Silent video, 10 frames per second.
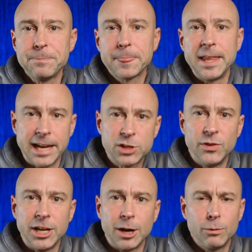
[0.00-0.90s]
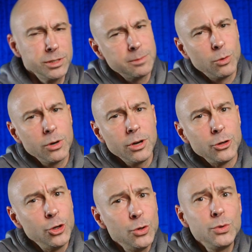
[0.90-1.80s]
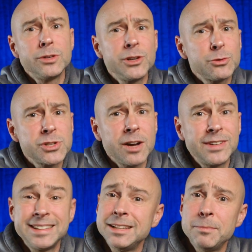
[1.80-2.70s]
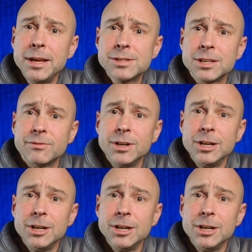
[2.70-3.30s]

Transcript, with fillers: the next video with some more new DaVinci Resolve 19 beta stuff.